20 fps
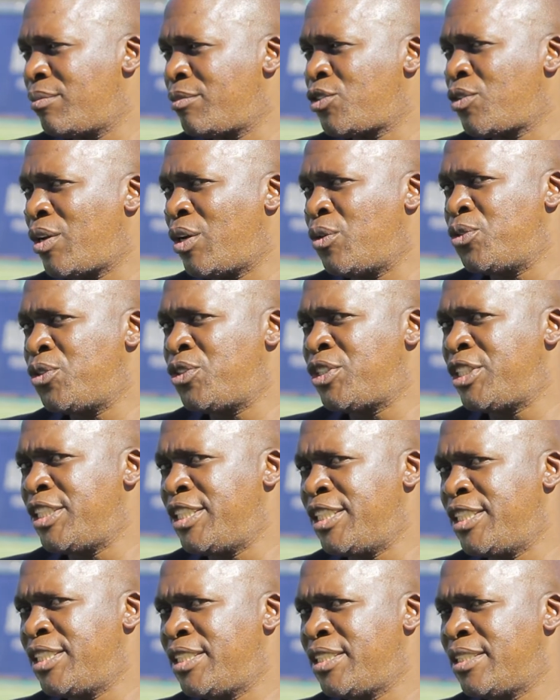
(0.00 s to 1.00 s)
So I would
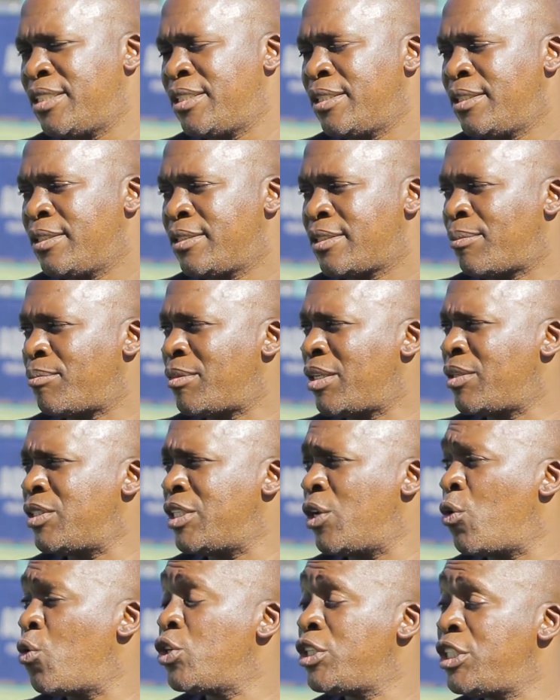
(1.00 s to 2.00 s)
see it.
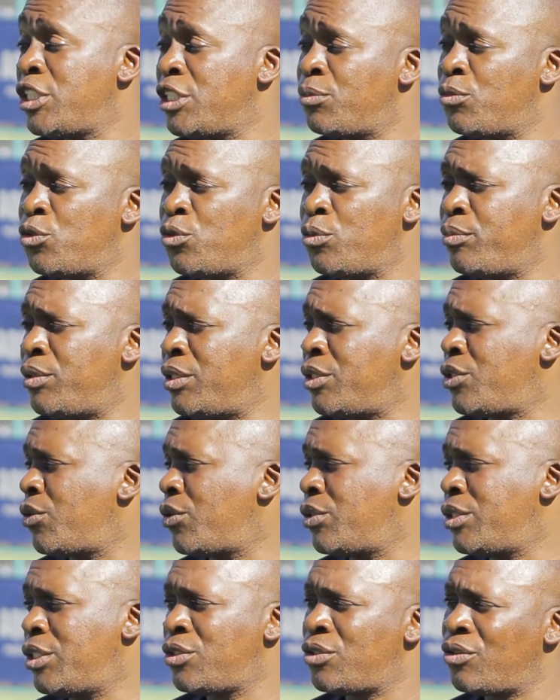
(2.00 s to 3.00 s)
Sometimes the whole team would be
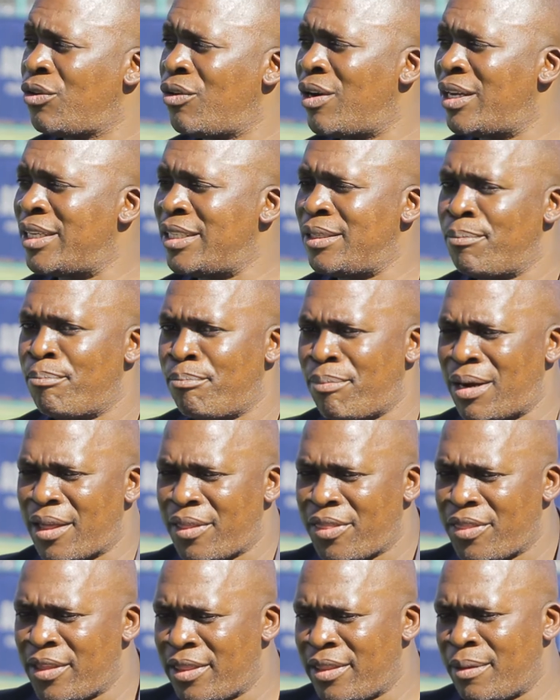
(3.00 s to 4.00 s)
told to go and
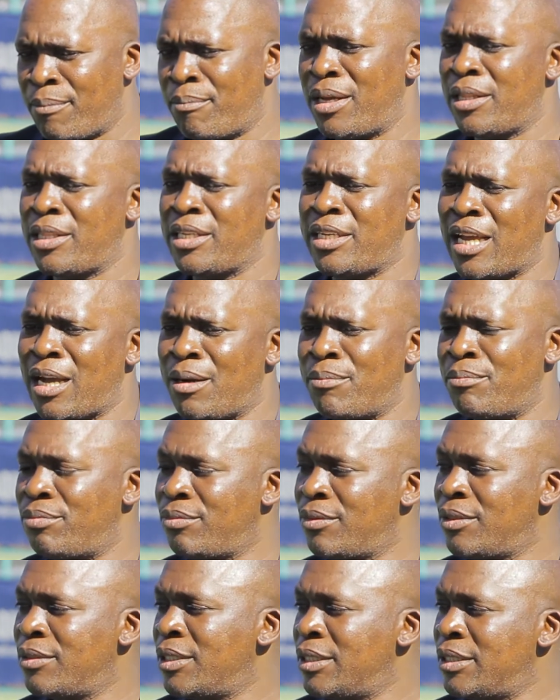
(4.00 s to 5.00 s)
bath in the bathtub.
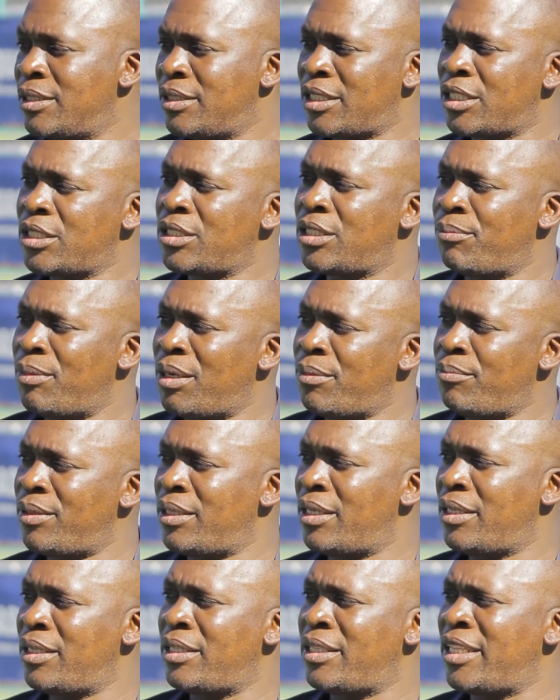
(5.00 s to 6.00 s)
Just
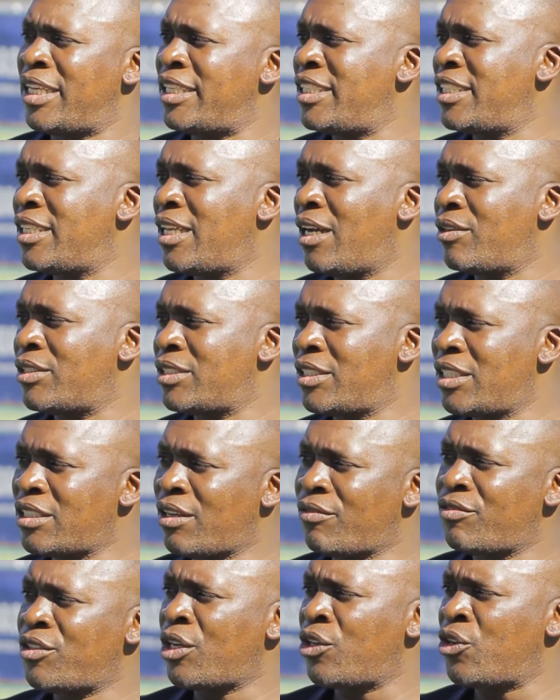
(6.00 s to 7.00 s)
maybe 13 hours,
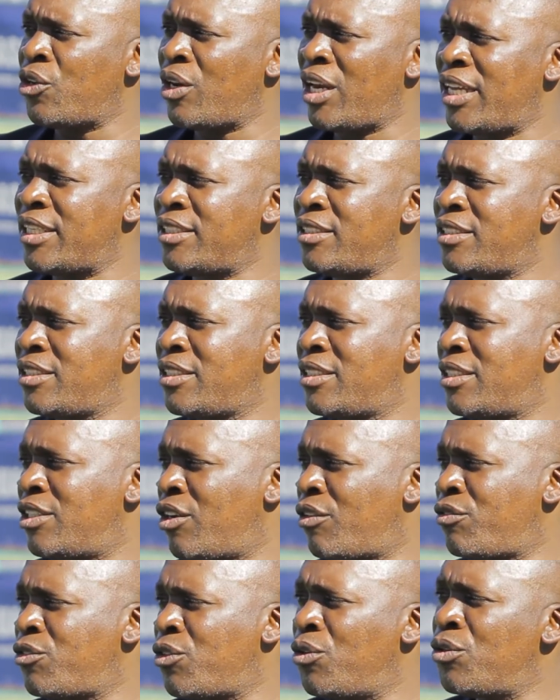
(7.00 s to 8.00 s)
just after your lunch,
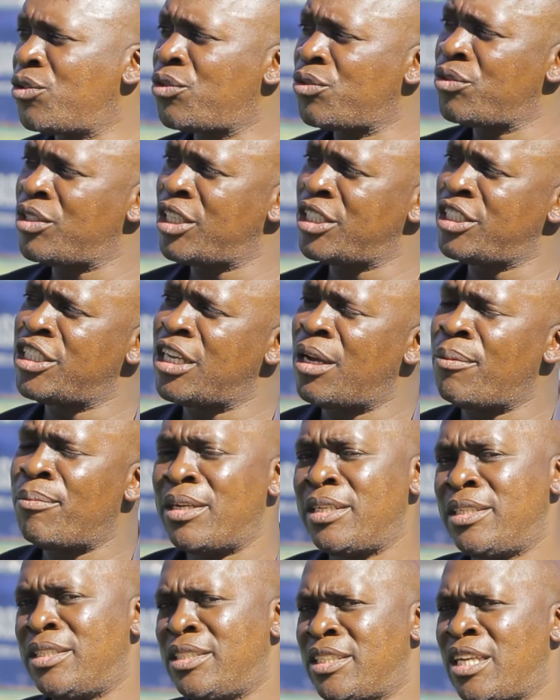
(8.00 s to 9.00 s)
you have to go through the
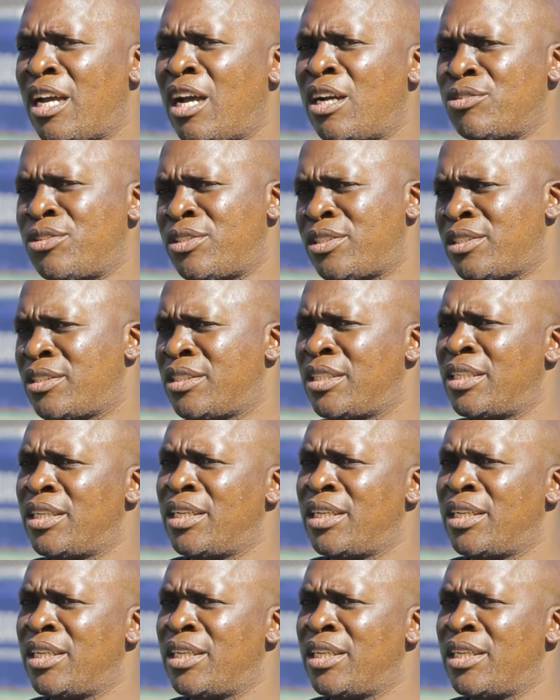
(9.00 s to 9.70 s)
chairman's house.